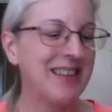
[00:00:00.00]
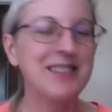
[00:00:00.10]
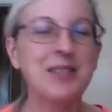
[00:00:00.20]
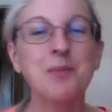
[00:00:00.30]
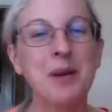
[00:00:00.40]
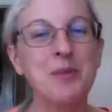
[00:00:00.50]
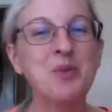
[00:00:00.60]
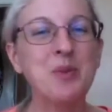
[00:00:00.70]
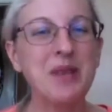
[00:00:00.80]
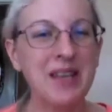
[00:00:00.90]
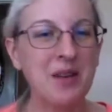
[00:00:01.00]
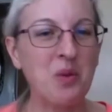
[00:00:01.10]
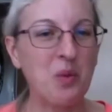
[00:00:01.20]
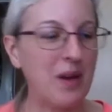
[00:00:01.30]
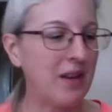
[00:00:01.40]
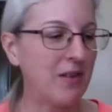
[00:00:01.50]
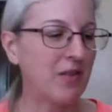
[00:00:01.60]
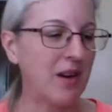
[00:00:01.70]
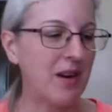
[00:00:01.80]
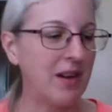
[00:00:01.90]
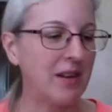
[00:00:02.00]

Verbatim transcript: sometimes we get in the way of God.